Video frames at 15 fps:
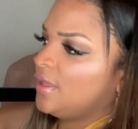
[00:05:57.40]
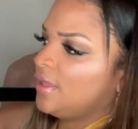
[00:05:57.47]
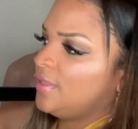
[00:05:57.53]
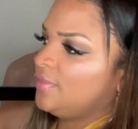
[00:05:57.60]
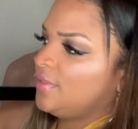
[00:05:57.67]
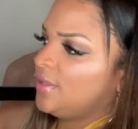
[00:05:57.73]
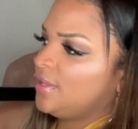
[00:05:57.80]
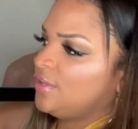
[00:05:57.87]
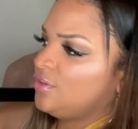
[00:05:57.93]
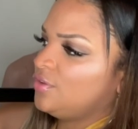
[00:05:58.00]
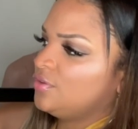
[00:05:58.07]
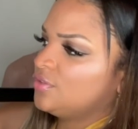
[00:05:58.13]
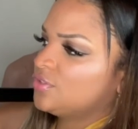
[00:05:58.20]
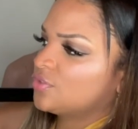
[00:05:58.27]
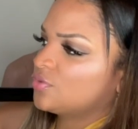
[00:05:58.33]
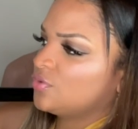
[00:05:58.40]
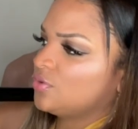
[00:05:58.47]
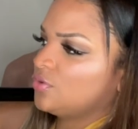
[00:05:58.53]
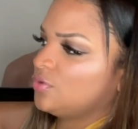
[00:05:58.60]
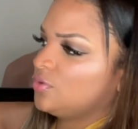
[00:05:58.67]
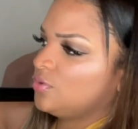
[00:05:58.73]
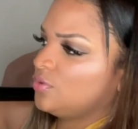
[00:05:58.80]
And then you
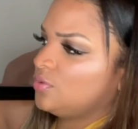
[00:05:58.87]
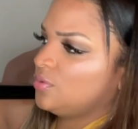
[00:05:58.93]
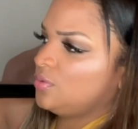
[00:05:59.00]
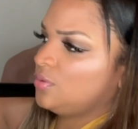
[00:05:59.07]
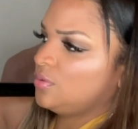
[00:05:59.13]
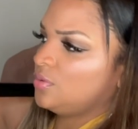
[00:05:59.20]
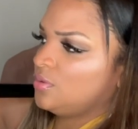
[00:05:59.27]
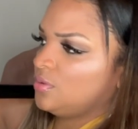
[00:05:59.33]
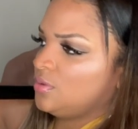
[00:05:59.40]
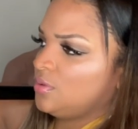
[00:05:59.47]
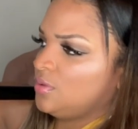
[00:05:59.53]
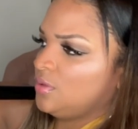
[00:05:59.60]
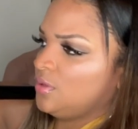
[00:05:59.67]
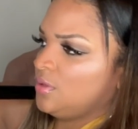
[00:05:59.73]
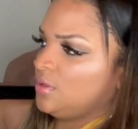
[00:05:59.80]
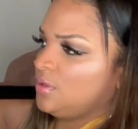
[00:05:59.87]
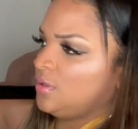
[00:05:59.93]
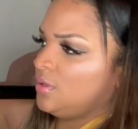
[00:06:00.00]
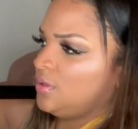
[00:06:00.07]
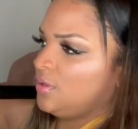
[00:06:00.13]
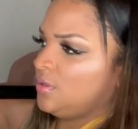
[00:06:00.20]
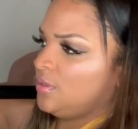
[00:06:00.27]
screw
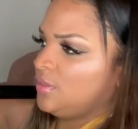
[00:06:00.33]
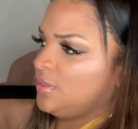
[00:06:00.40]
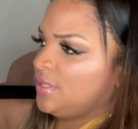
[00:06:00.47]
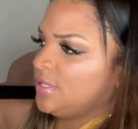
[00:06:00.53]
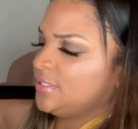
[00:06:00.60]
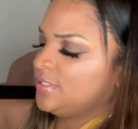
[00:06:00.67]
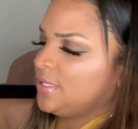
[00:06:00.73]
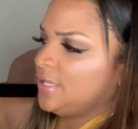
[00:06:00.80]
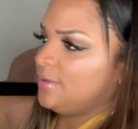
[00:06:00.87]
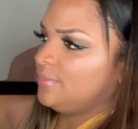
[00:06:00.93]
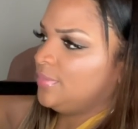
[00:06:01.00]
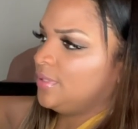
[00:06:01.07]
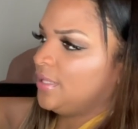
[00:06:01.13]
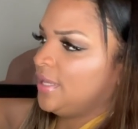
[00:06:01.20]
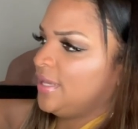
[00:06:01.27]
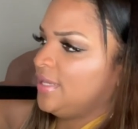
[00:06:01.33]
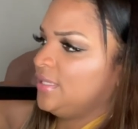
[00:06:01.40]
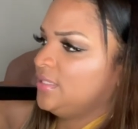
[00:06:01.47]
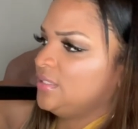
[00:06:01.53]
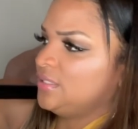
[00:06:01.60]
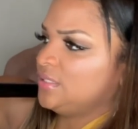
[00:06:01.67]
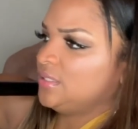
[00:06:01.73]
this in
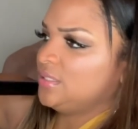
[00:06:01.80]
place.